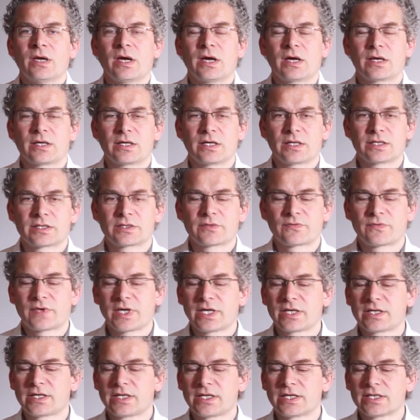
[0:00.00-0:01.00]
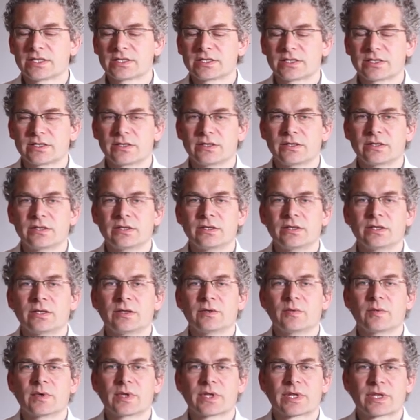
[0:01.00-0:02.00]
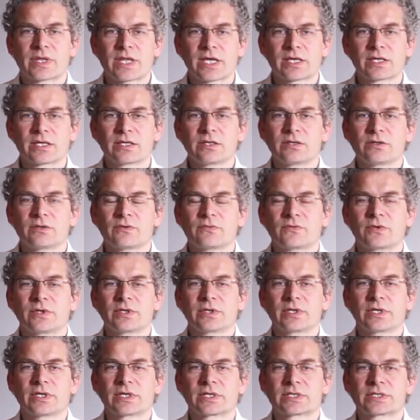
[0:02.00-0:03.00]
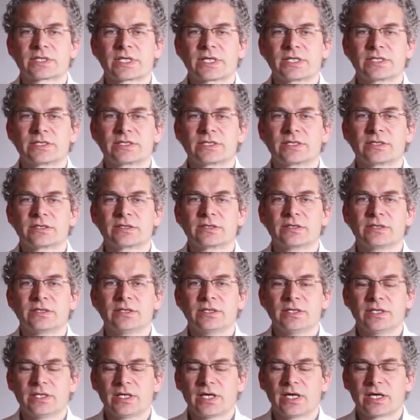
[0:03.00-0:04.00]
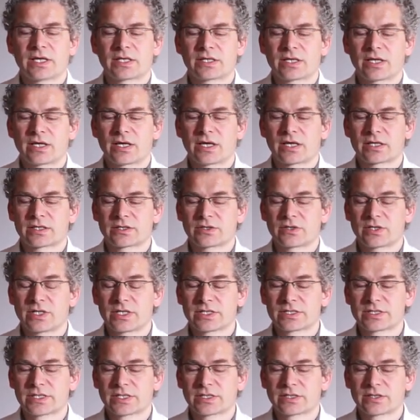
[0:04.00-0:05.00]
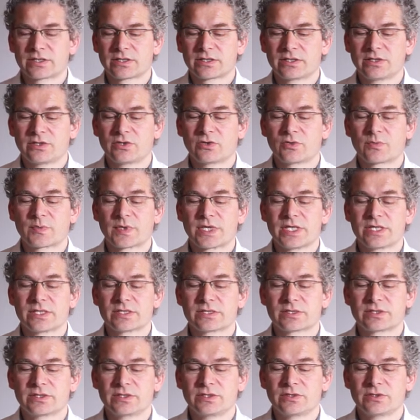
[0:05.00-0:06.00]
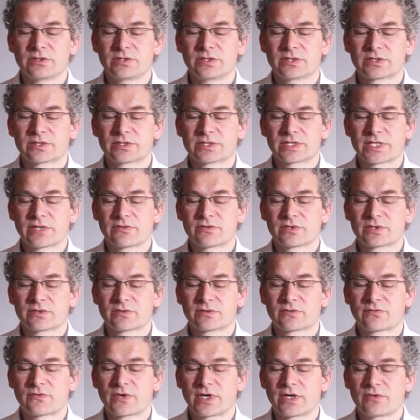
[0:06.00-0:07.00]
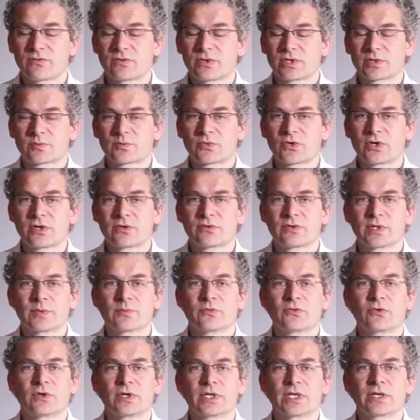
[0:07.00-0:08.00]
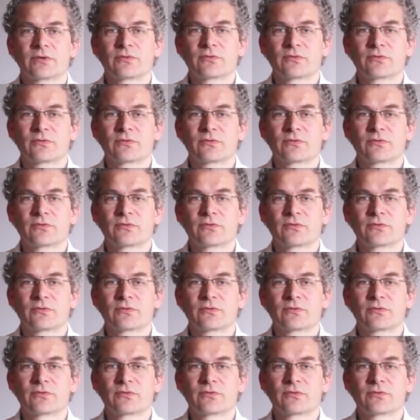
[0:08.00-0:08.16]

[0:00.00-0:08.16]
I'd like to finalize with thanking you for your attention and acknowledging the European Union Substance Framework Programme for their